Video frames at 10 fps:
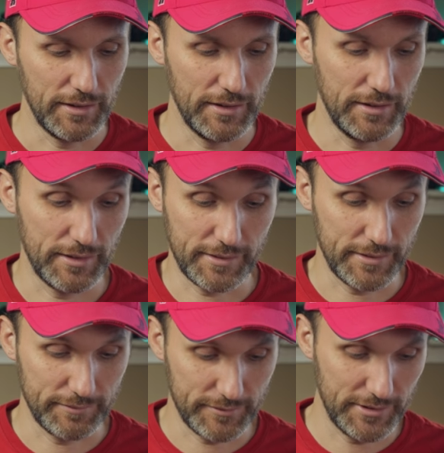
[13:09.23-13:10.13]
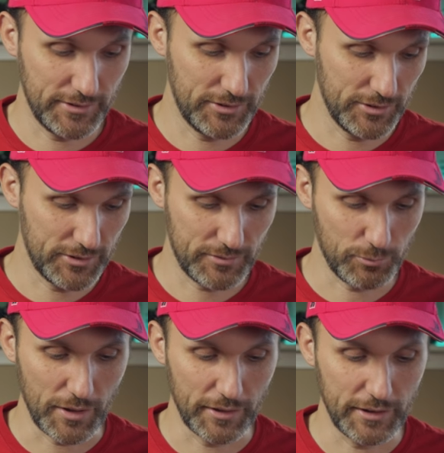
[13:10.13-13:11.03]
Uh, like I said, this is just
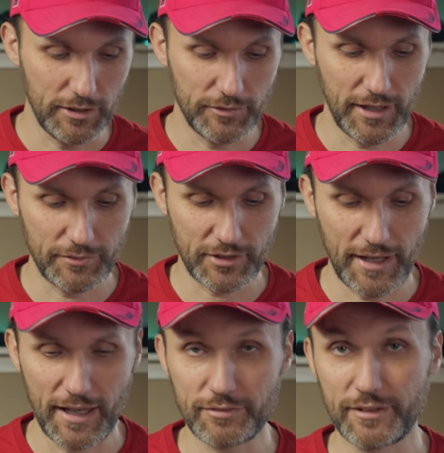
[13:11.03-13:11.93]
one of the EVFs I have,